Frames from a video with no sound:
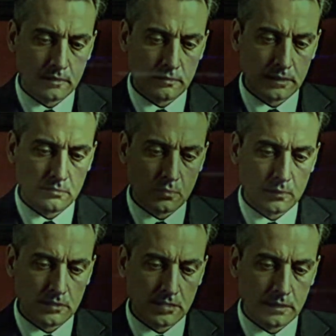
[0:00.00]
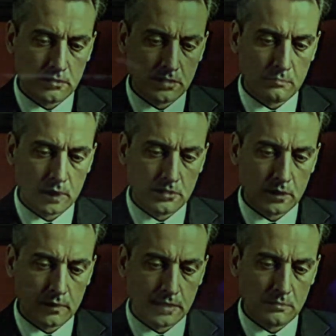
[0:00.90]
and this woman seemed as much
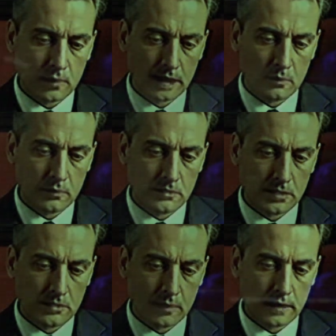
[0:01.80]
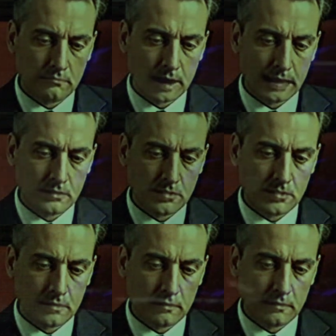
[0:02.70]
harassed by omens as by facts.